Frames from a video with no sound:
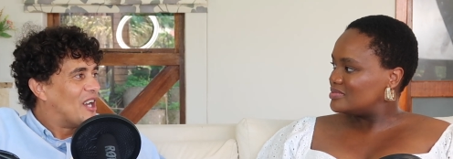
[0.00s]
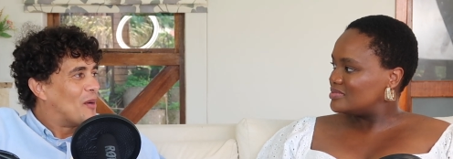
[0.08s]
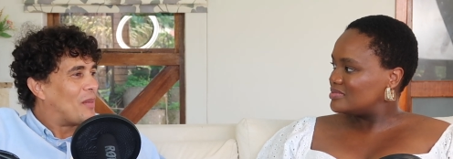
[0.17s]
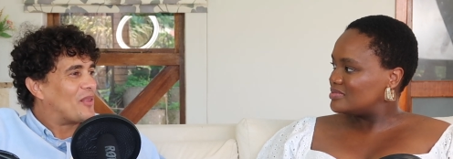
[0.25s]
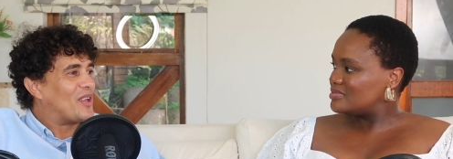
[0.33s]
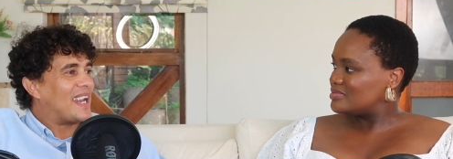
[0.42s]

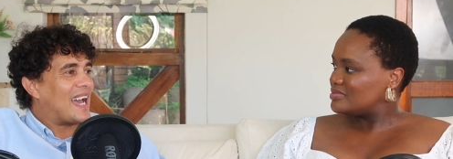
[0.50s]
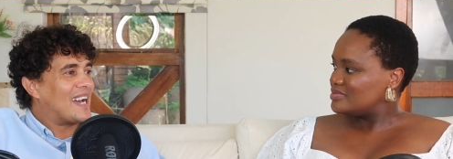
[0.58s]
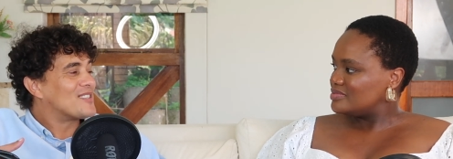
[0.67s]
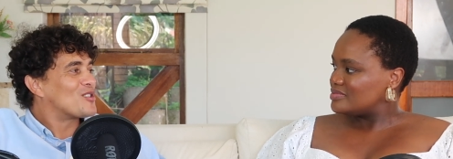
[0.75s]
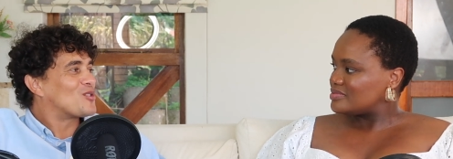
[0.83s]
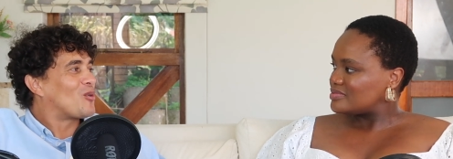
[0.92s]
Speaker 1: But then
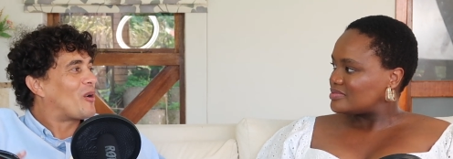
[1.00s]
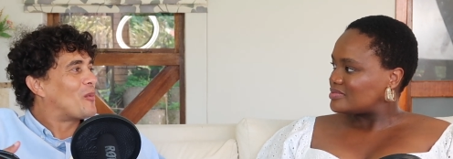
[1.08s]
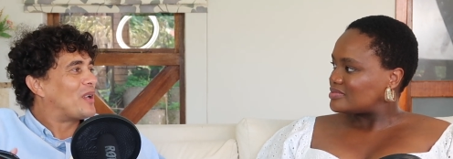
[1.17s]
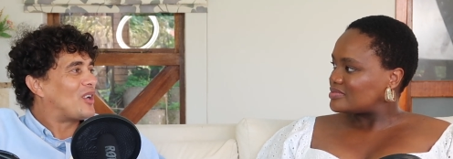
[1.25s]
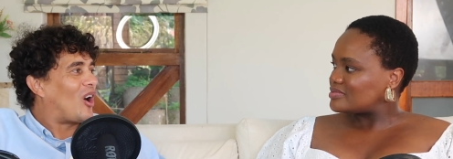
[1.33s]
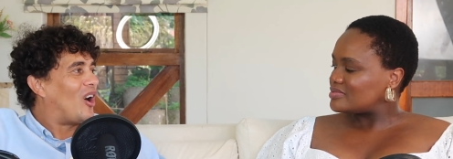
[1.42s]
as the story
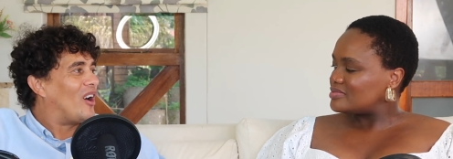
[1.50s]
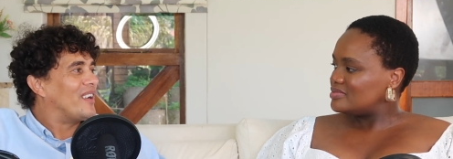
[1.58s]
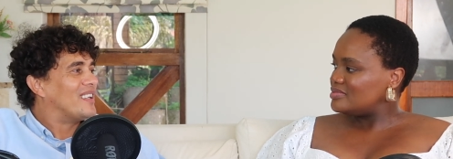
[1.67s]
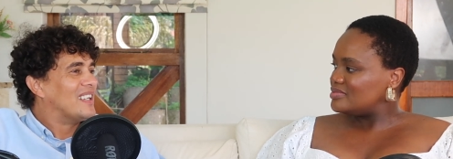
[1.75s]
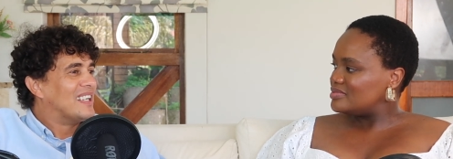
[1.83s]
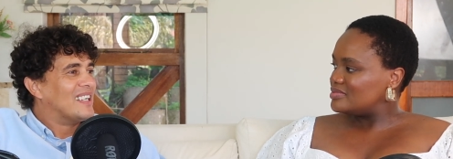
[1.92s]
went
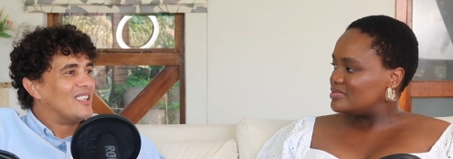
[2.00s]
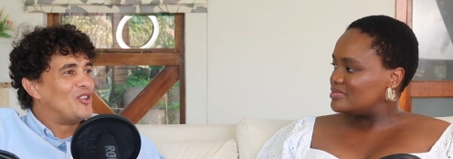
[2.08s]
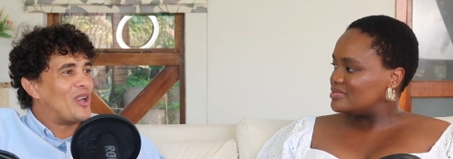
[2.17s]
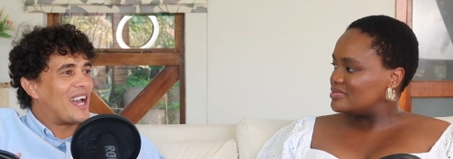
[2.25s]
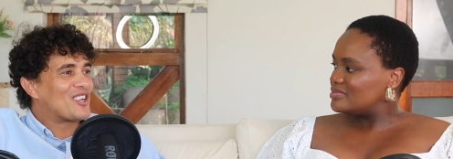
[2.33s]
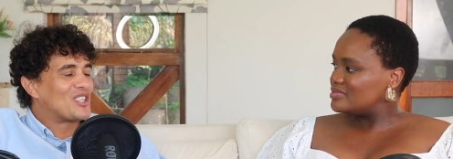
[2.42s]
on, you
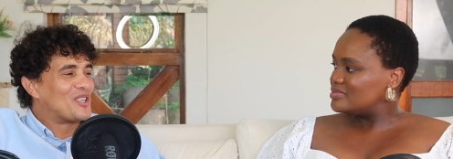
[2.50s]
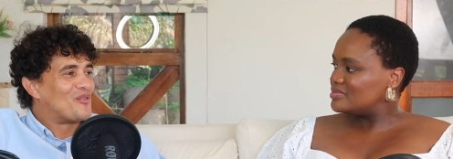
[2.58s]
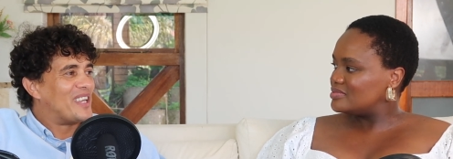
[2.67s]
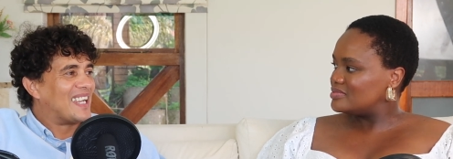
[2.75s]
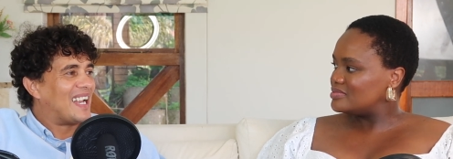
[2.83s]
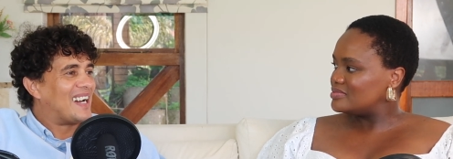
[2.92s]
actually
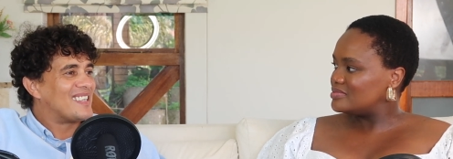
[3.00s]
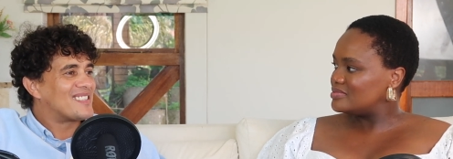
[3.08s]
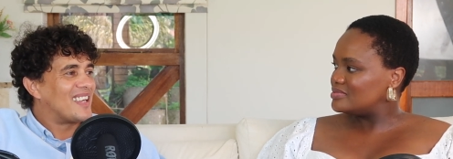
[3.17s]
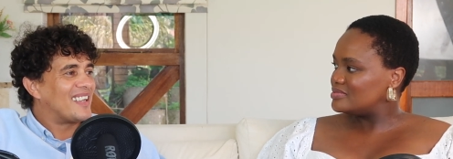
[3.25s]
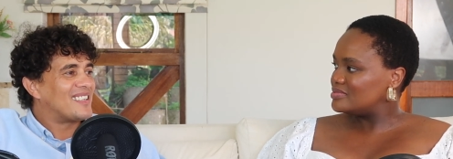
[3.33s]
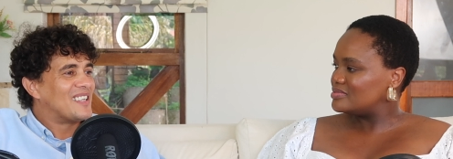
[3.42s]
realize
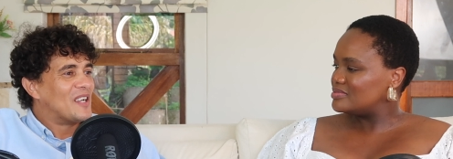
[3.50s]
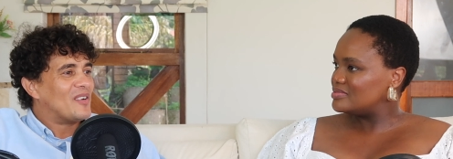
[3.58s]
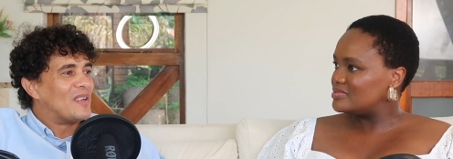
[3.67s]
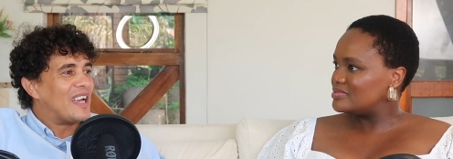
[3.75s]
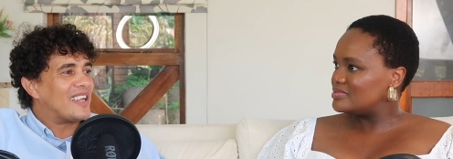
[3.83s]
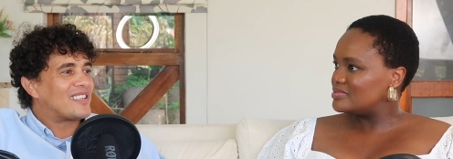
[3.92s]
that
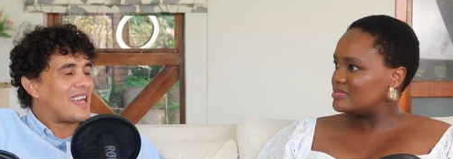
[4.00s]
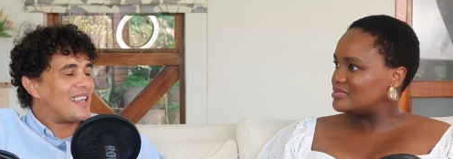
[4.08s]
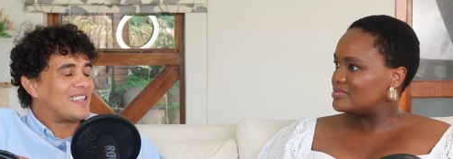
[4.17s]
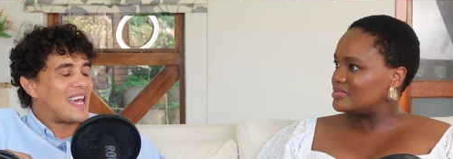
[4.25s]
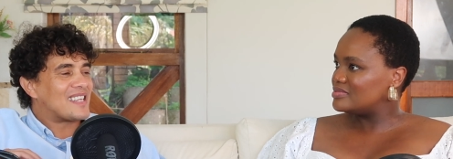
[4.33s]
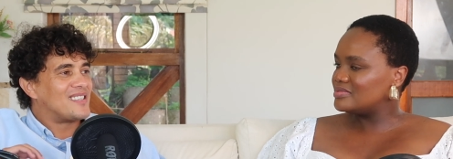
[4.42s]
it,
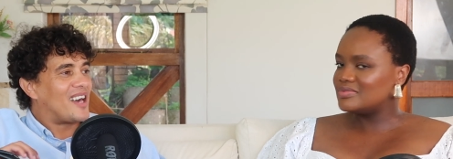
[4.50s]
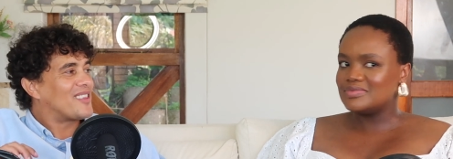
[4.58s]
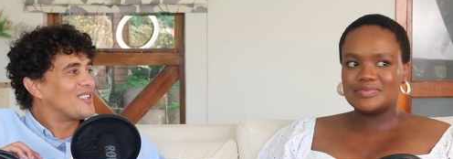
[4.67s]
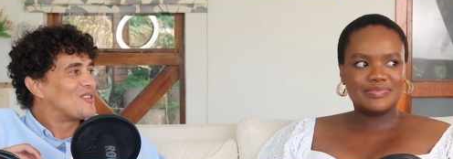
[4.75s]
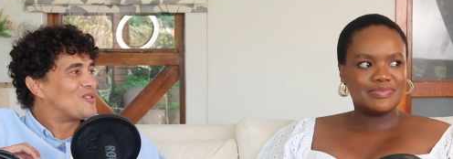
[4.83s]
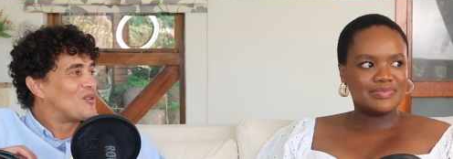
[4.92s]
it has
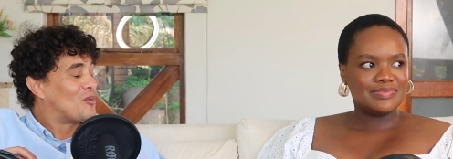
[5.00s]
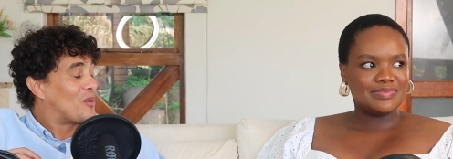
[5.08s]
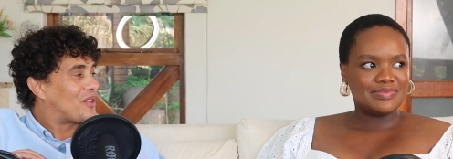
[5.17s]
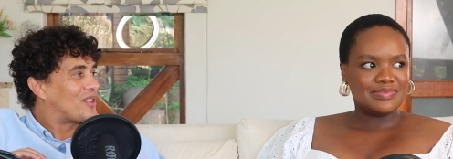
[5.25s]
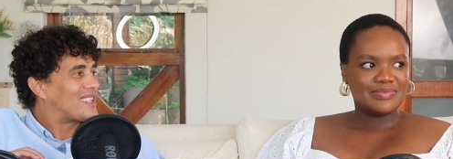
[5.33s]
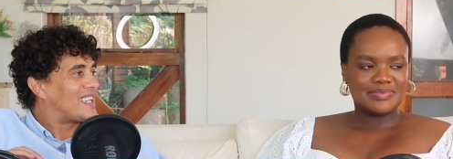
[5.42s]
nothing to do
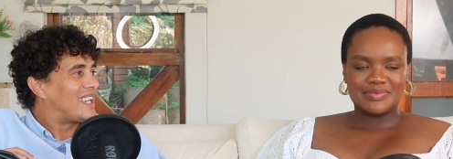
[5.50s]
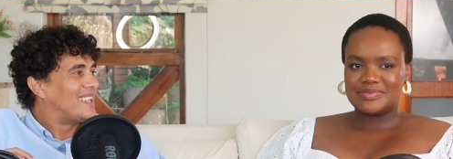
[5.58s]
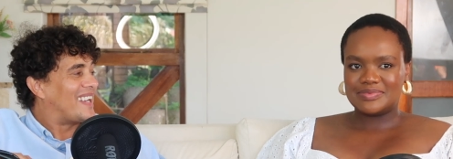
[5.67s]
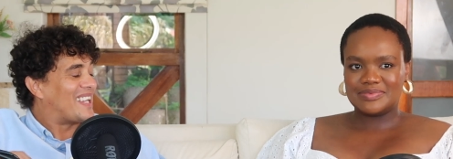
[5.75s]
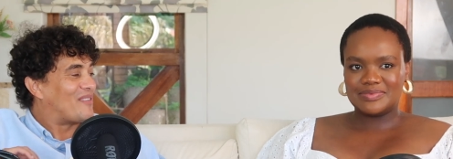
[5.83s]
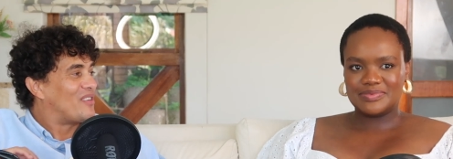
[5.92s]
with the kid
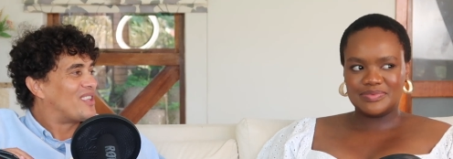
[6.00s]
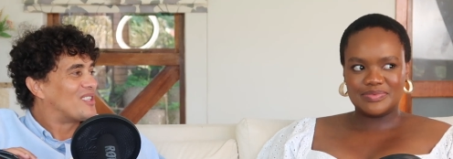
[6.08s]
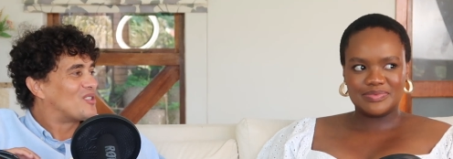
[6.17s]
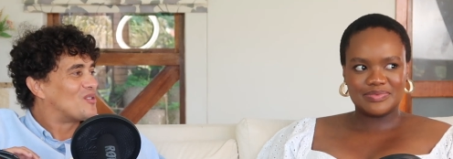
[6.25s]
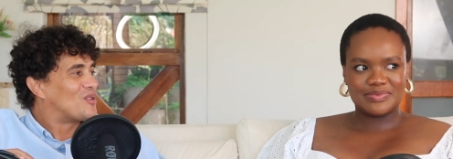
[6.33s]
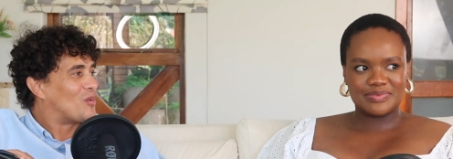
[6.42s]
and everything
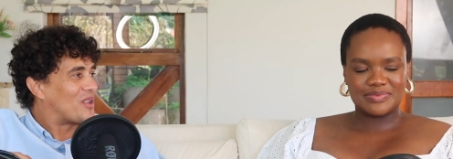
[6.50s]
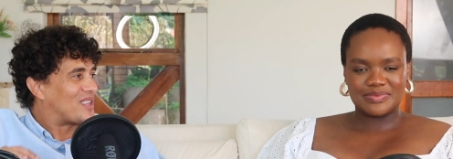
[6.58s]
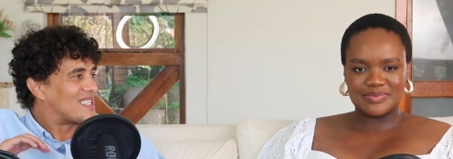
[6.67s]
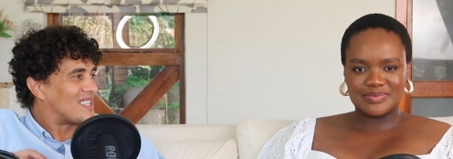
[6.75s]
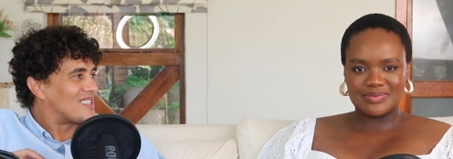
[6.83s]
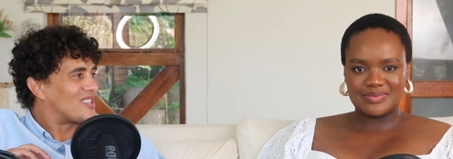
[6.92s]
to do with the
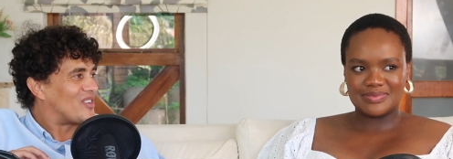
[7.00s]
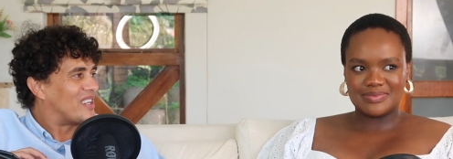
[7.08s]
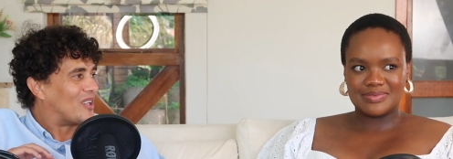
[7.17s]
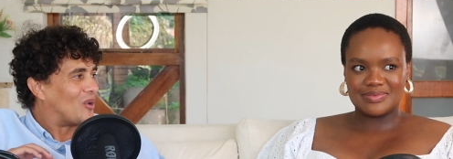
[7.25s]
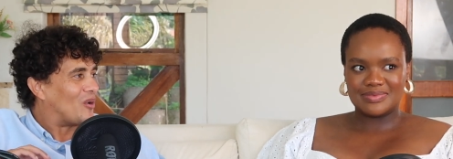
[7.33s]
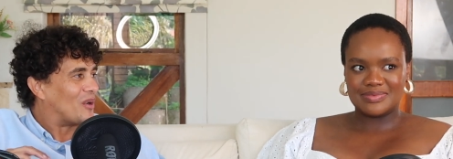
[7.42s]
sister
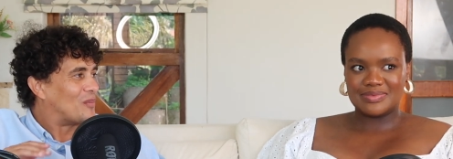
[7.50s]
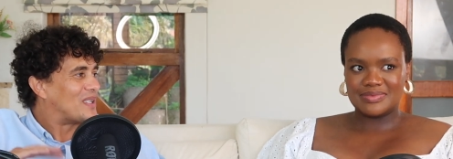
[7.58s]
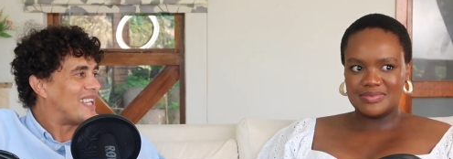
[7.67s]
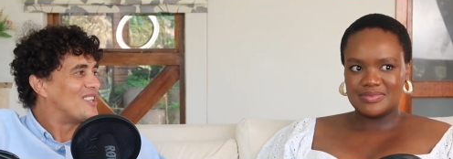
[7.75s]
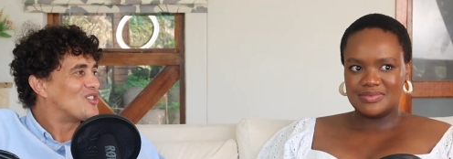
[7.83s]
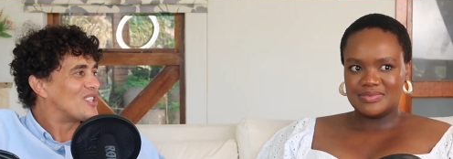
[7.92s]
in law and
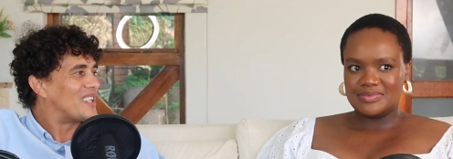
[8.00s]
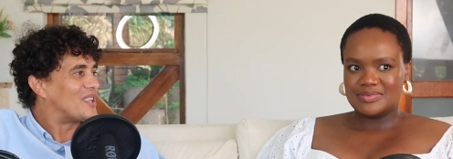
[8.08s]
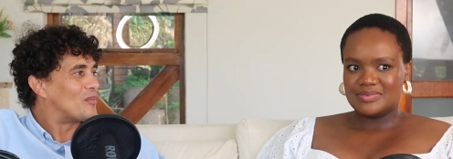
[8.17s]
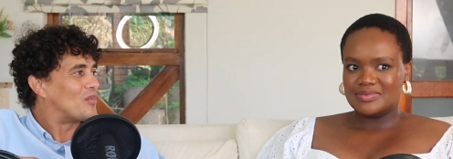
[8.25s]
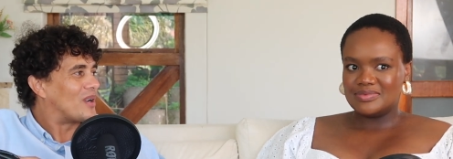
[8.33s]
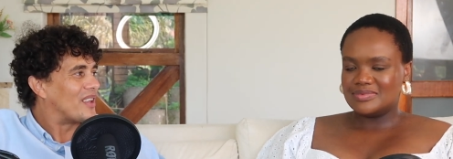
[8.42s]
potentially the
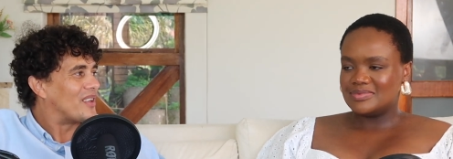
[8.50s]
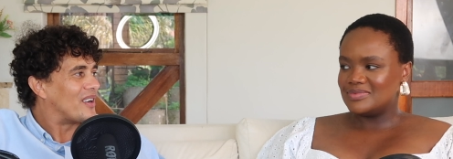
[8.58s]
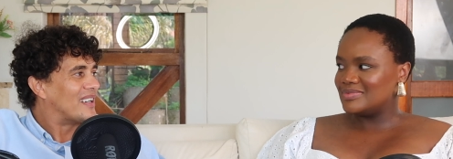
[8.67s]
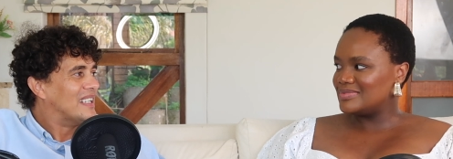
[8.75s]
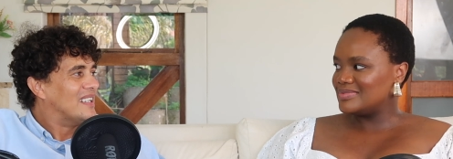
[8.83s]
brother.